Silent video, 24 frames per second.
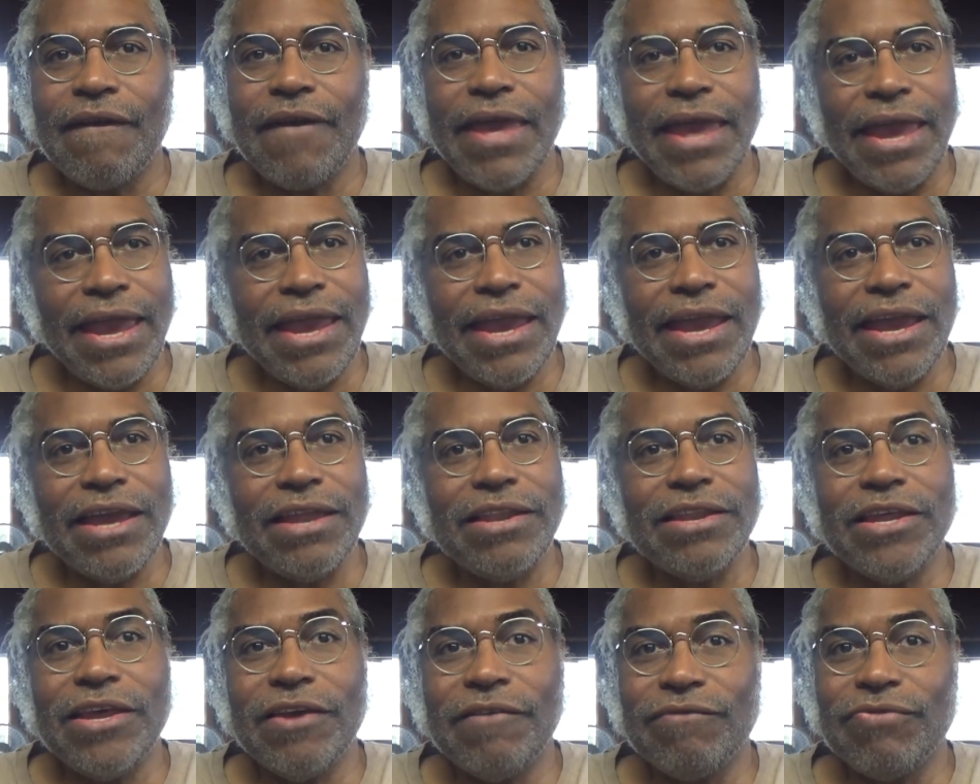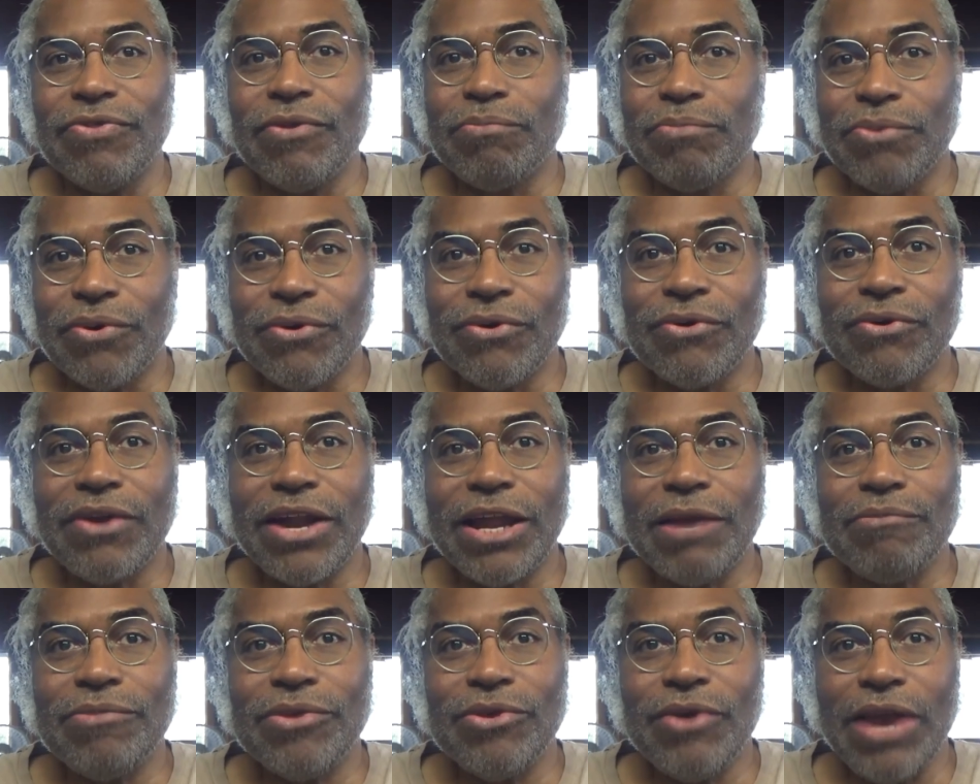And if the
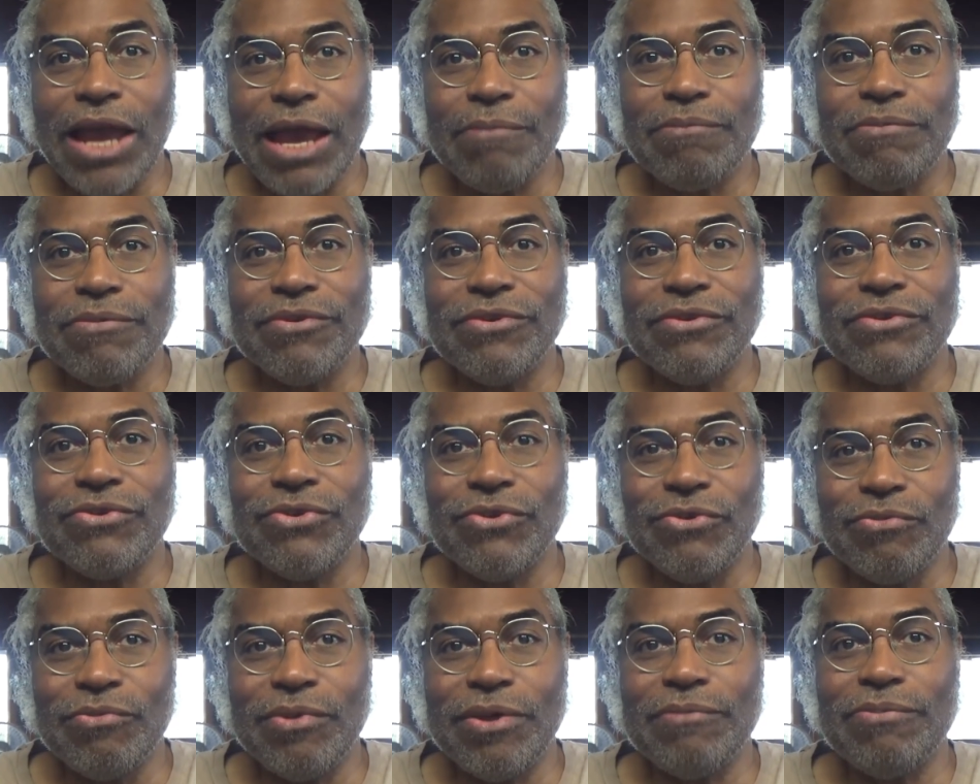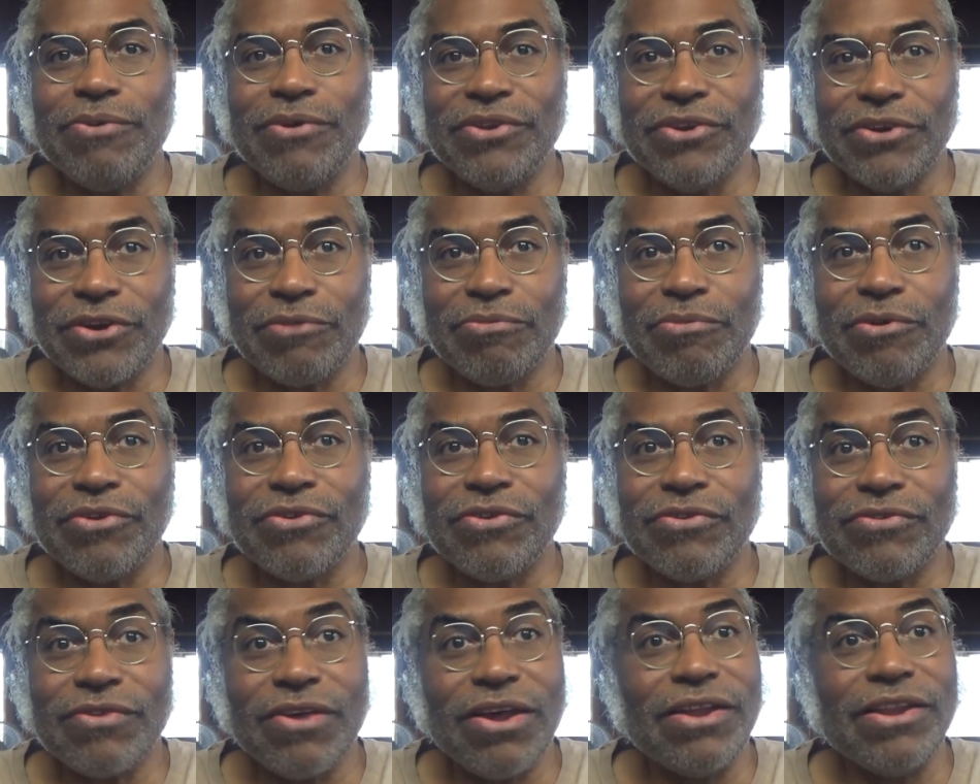program you happen to be putting your
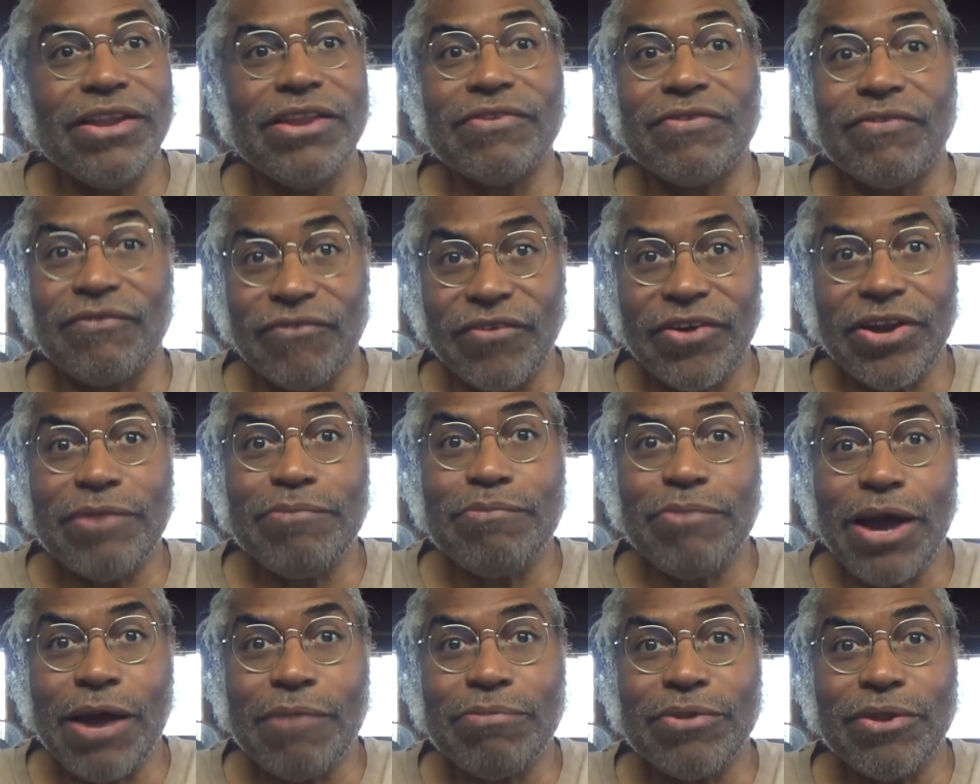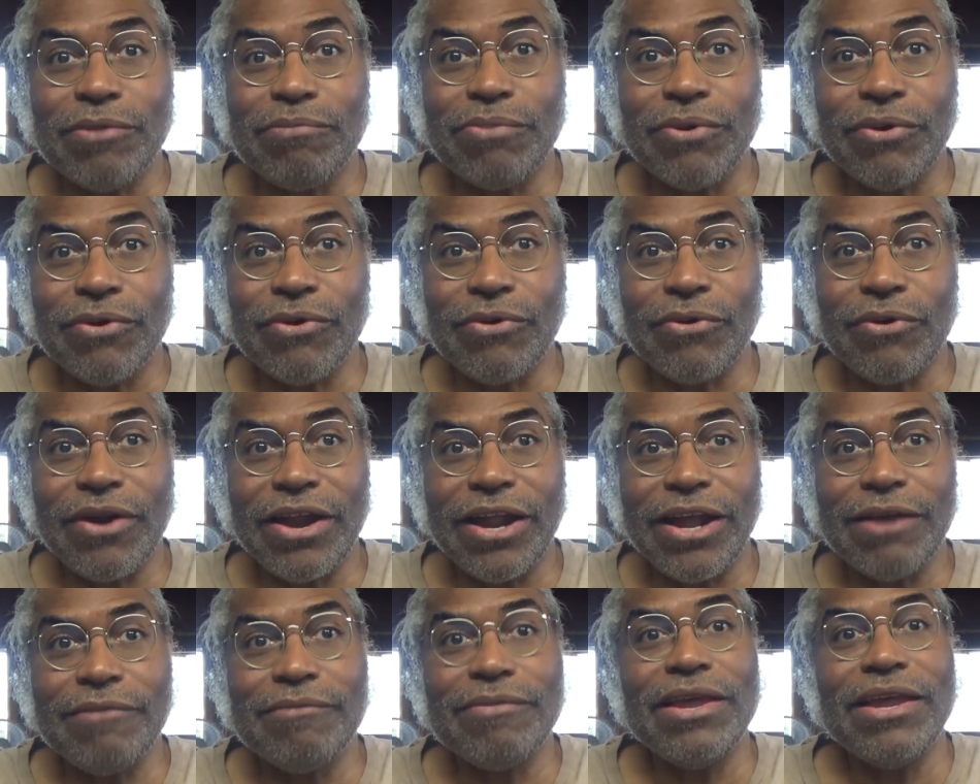commercials on is a very popular
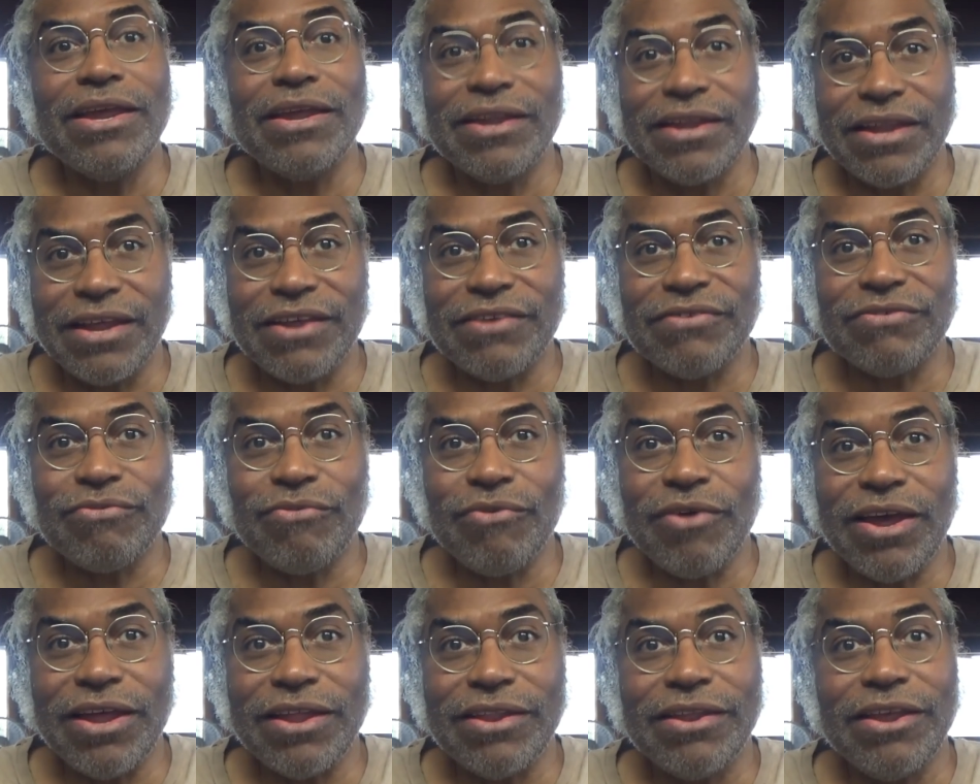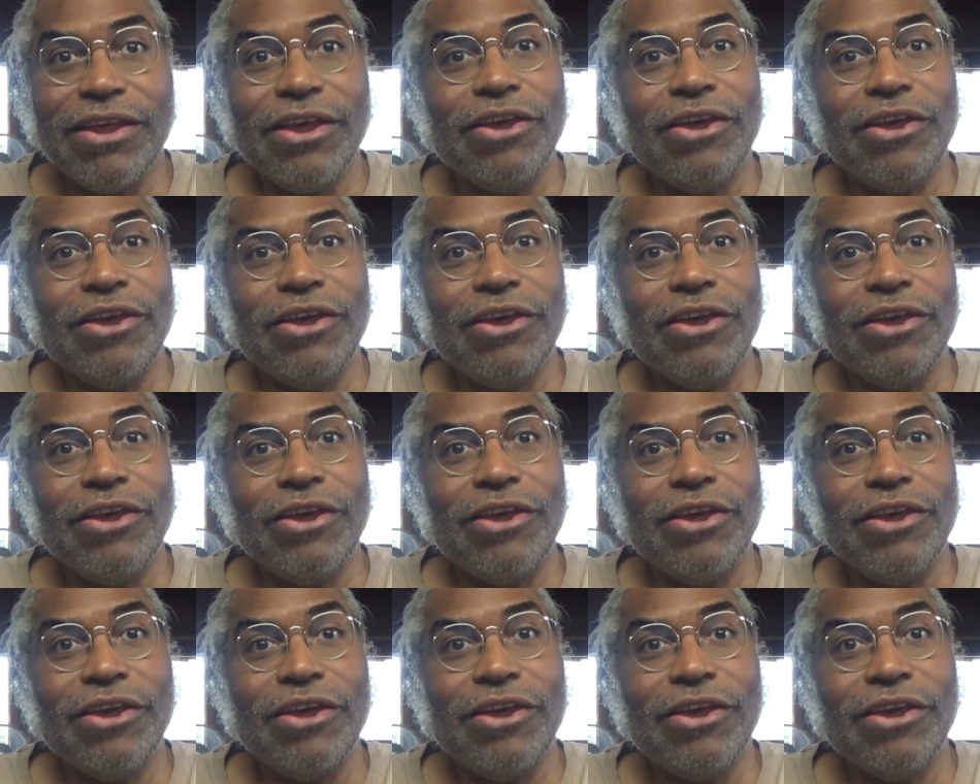program, guess what?